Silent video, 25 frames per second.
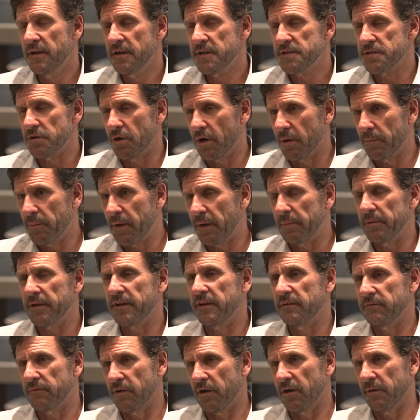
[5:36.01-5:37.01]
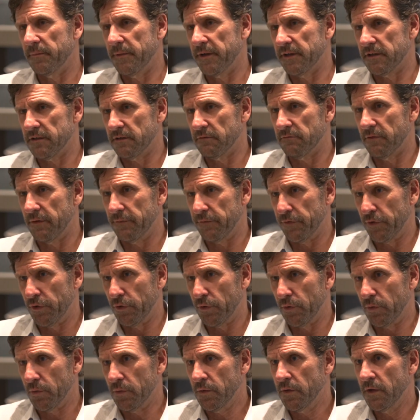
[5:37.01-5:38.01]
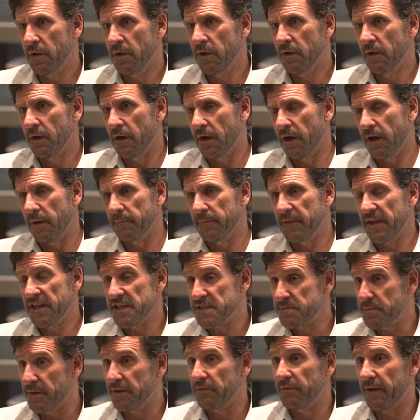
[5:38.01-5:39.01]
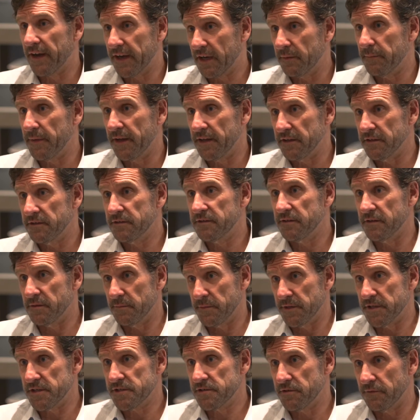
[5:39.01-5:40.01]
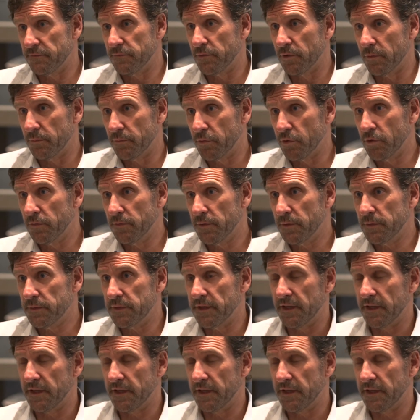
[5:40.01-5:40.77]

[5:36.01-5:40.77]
So our public environmental review has been recommended to the Minister for approval.